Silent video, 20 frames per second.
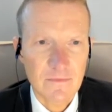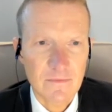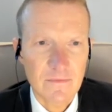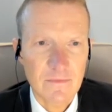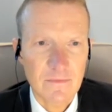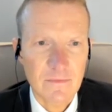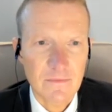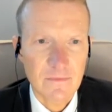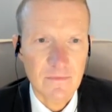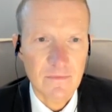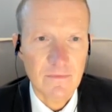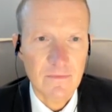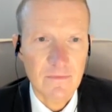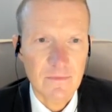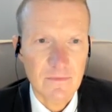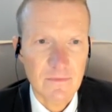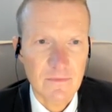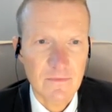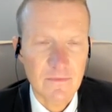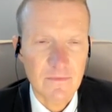
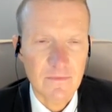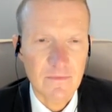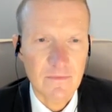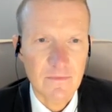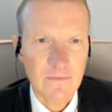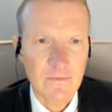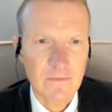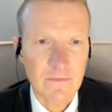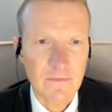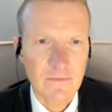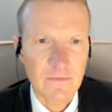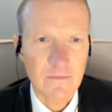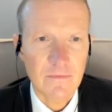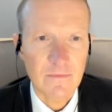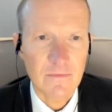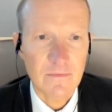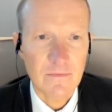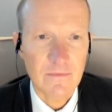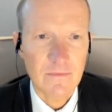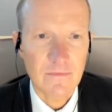
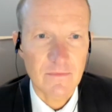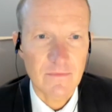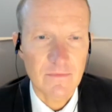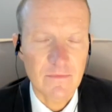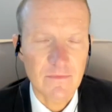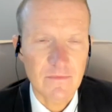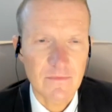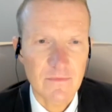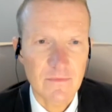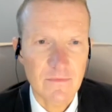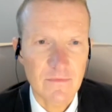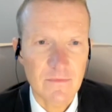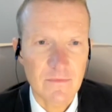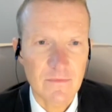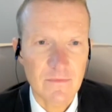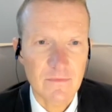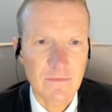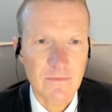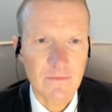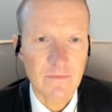
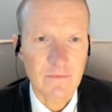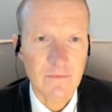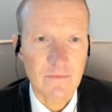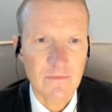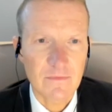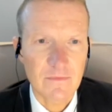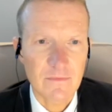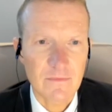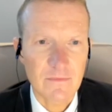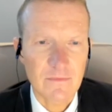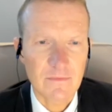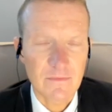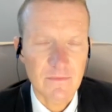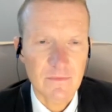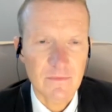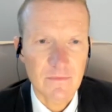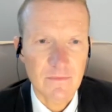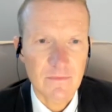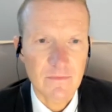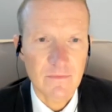
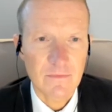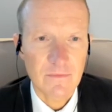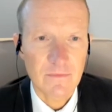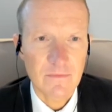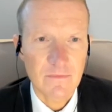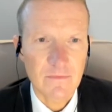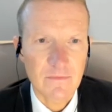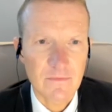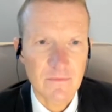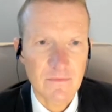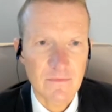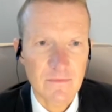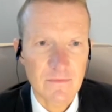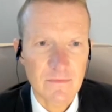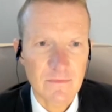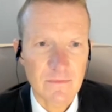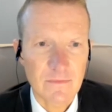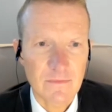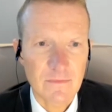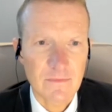
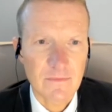This person isn't speaking.